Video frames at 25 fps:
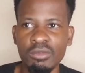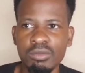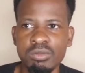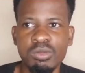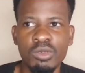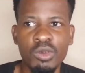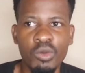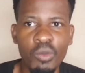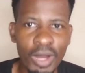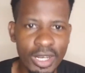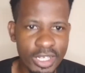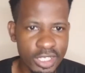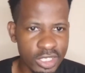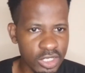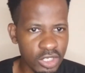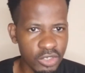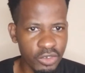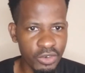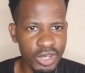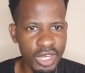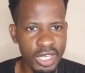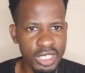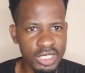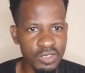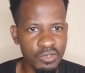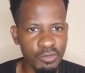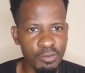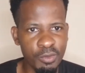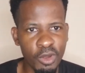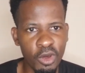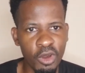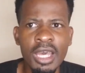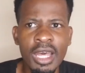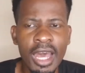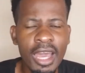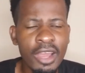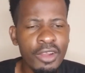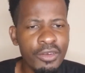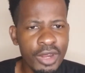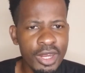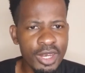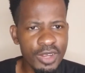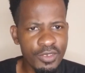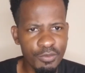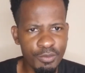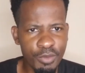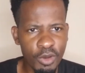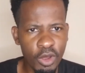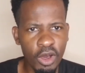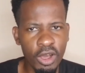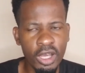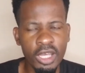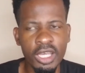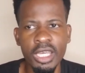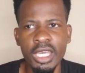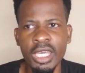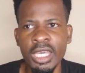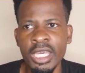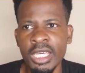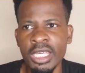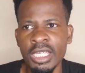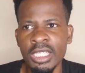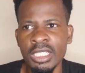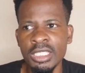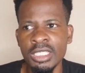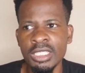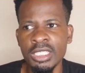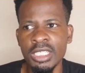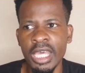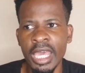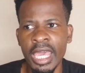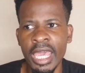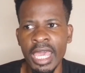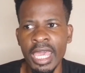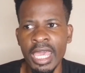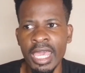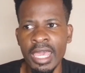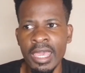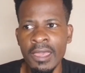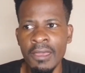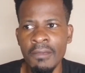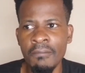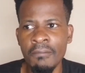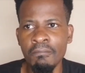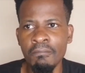what is a creative block? A creative block is a